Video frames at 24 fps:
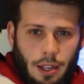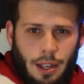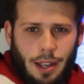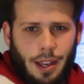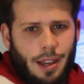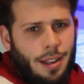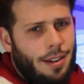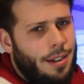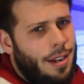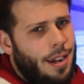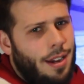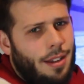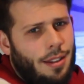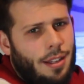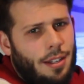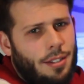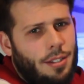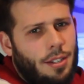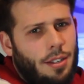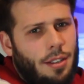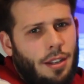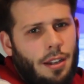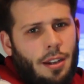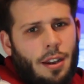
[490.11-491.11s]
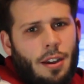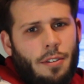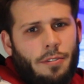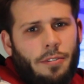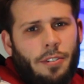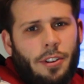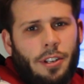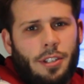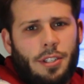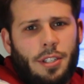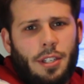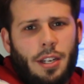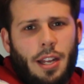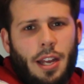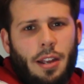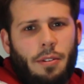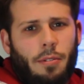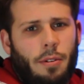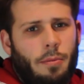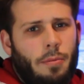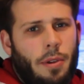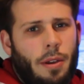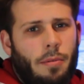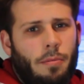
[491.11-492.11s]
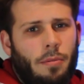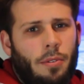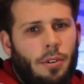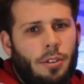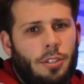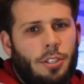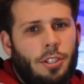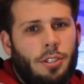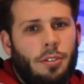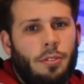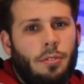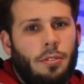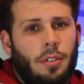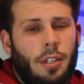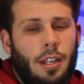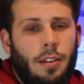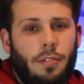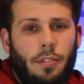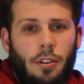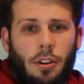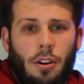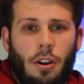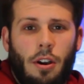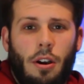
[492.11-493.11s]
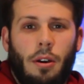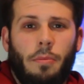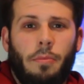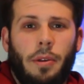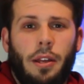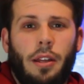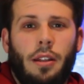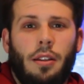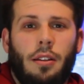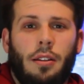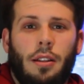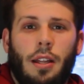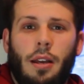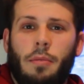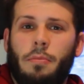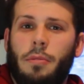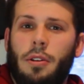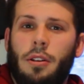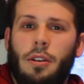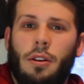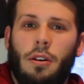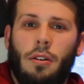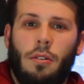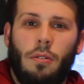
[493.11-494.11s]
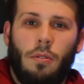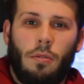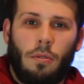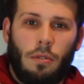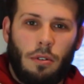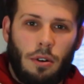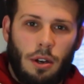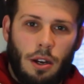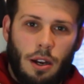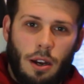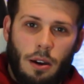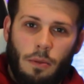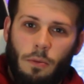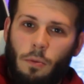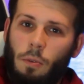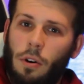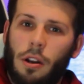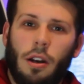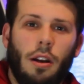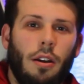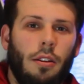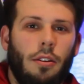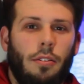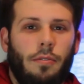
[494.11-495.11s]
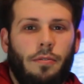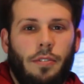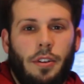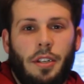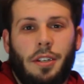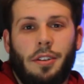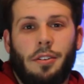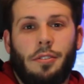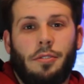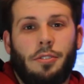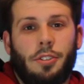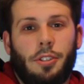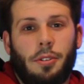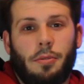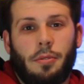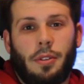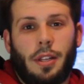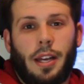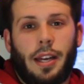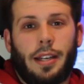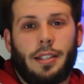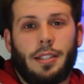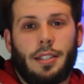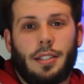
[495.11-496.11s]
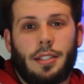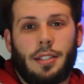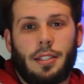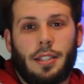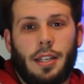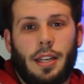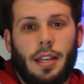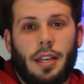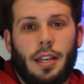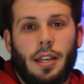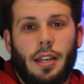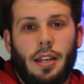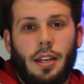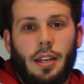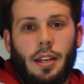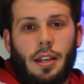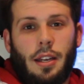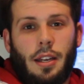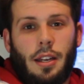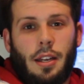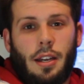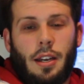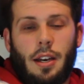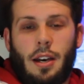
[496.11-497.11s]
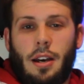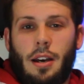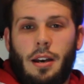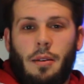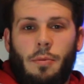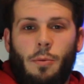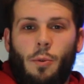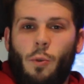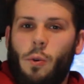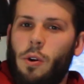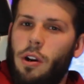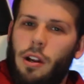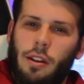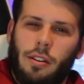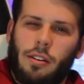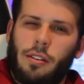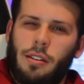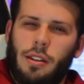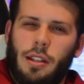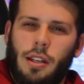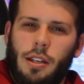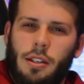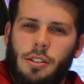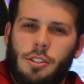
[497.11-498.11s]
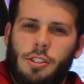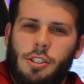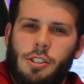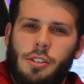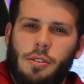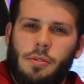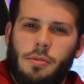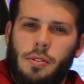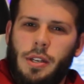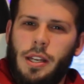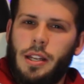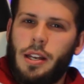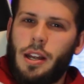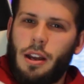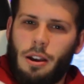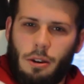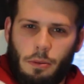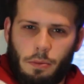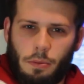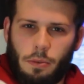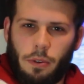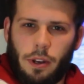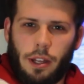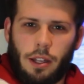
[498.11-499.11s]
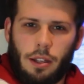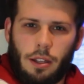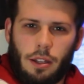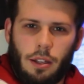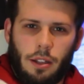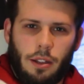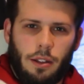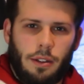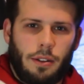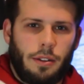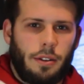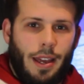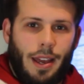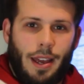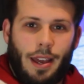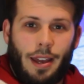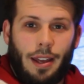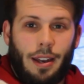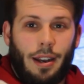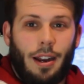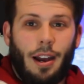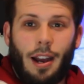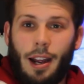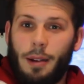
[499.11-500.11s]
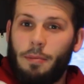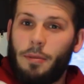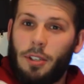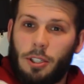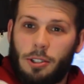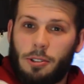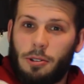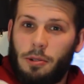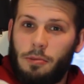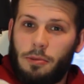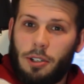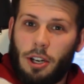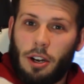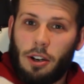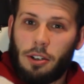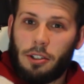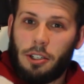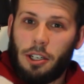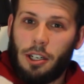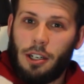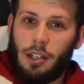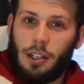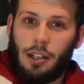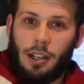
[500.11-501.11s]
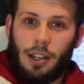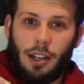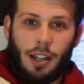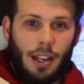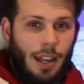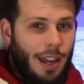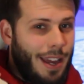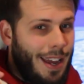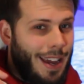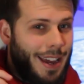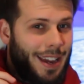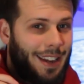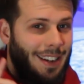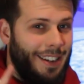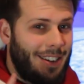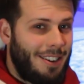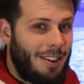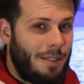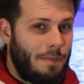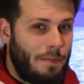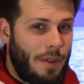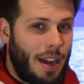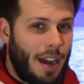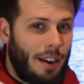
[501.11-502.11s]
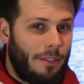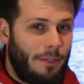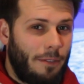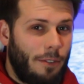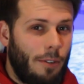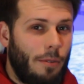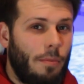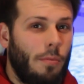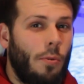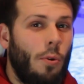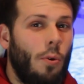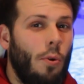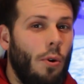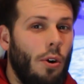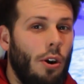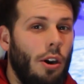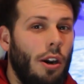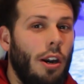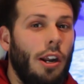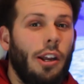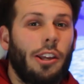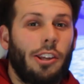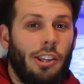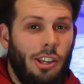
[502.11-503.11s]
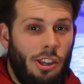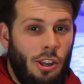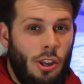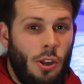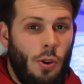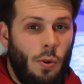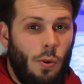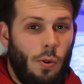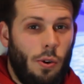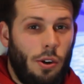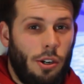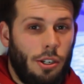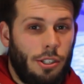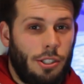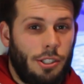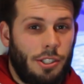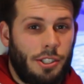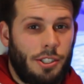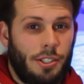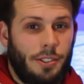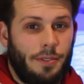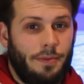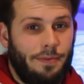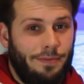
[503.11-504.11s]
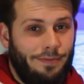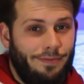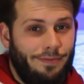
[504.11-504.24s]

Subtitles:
And yeah, that's all I got for you today. Remember to leave a comment and let me know what other videos you would like to see or other things you need help with. And I'm the Swim Doctor, and come back for more cures.